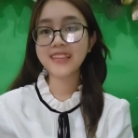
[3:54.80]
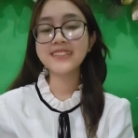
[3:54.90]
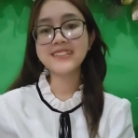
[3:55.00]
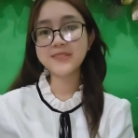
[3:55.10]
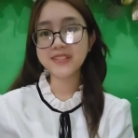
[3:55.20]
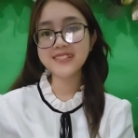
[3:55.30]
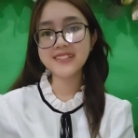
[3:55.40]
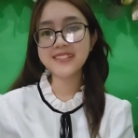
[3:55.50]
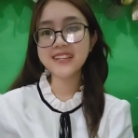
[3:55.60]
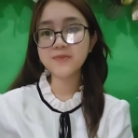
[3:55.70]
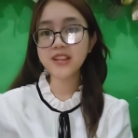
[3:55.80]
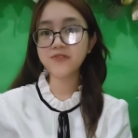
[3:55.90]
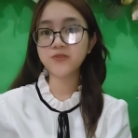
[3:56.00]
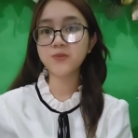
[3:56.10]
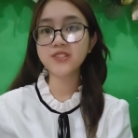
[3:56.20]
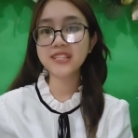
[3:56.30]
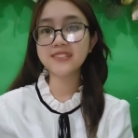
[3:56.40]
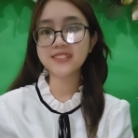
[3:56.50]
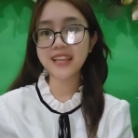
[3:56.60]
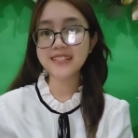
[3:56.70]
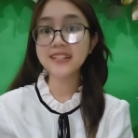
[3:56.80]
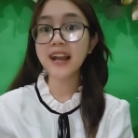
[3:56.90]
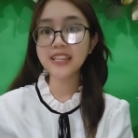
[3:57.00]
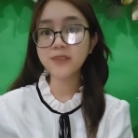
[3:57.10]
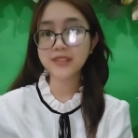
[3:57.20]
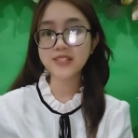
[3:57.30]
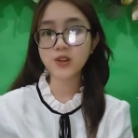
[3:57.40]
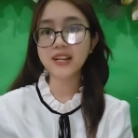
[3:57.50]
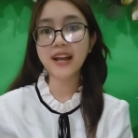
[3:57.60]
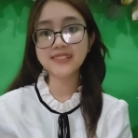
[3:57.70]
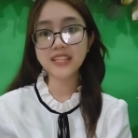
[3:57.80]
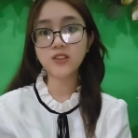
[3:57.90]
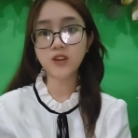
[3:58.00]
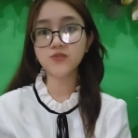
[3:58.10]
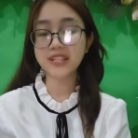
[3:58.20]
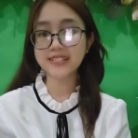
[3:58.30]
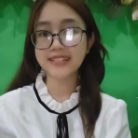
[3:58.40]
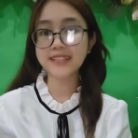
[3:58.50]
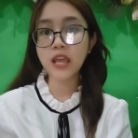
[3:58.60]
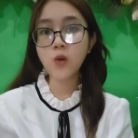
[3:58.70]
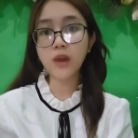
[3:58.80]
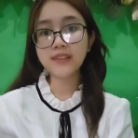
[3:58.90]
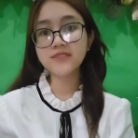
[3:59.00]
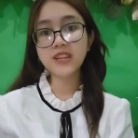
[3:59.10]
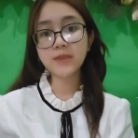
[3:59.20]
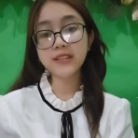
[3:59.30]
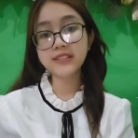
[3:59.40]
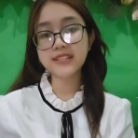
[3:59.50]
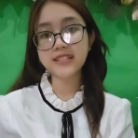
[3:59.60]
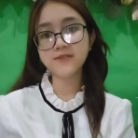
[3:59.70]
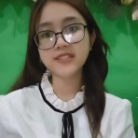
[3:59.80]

This means the lizard benefit from using the tree as a hiding place or a hunting ground for insects, while the frangipani tree itself